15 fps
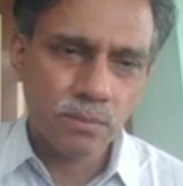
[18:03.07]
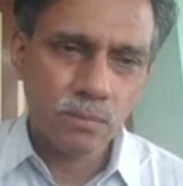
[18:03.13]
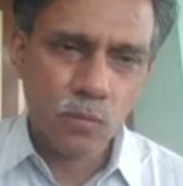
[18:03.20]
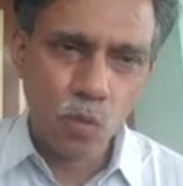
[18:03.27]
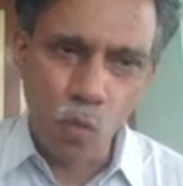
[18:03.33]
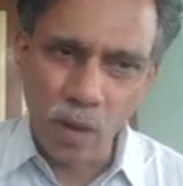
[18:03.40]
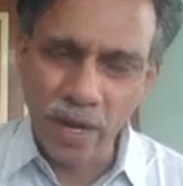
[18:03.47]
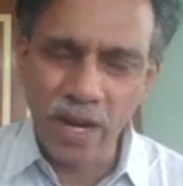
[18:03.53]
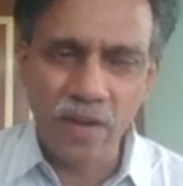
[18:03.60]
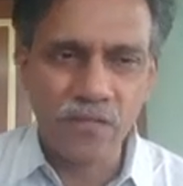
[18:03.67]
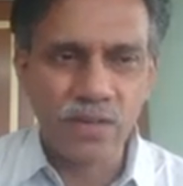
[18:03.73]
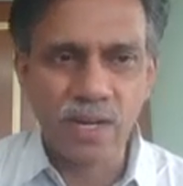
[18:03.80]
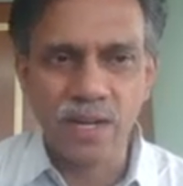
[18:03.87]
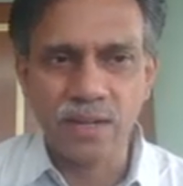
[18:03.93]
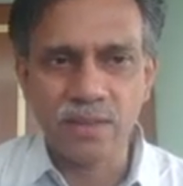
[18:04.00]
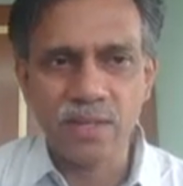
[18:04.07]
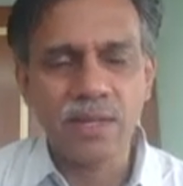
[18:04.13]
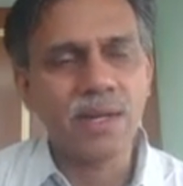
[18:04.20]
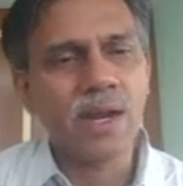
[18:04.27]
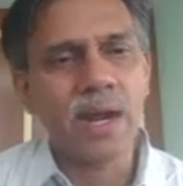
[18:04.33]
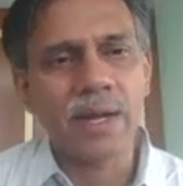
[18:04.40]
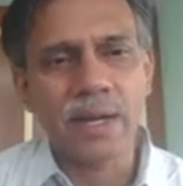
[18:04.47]
one after
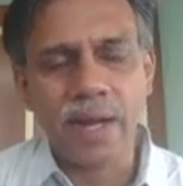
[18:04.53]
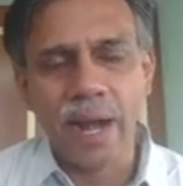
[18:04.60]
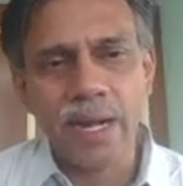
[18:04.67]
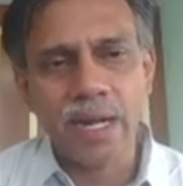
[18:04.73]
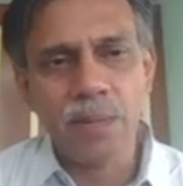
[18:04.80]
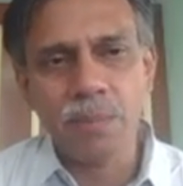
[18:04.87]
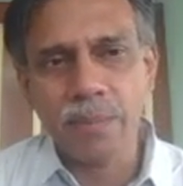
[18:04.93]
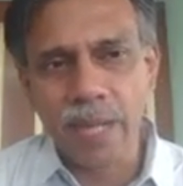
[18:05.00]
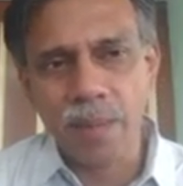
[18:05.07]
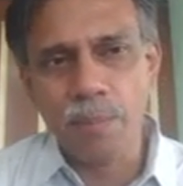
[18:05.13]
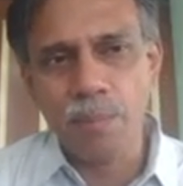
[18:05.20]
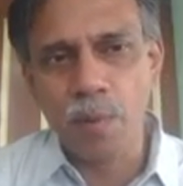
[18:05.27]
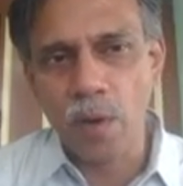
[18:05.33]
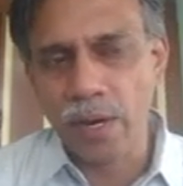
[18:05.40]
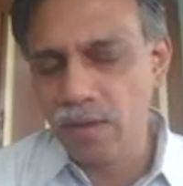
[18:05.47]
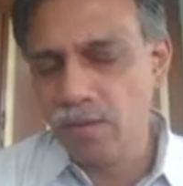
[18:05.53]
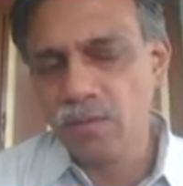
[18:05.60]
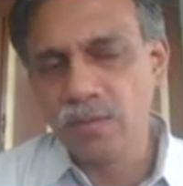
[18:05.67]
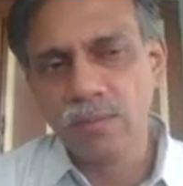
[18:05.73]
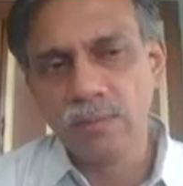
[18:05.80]
another at random time points.